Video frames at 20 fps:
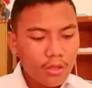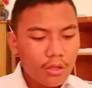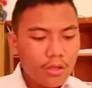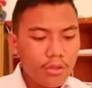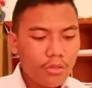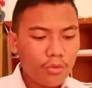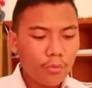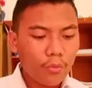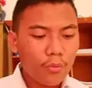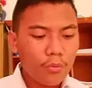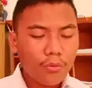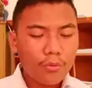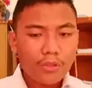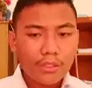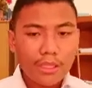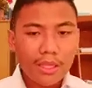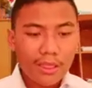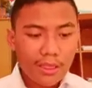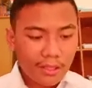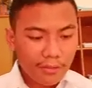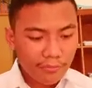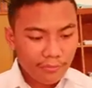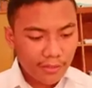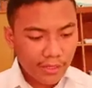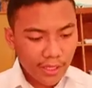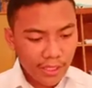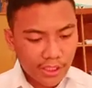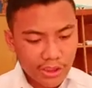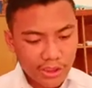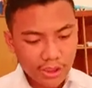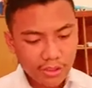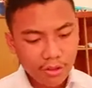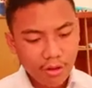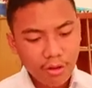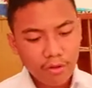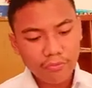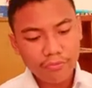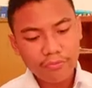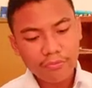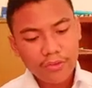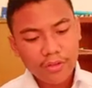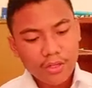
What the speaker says: So desertification of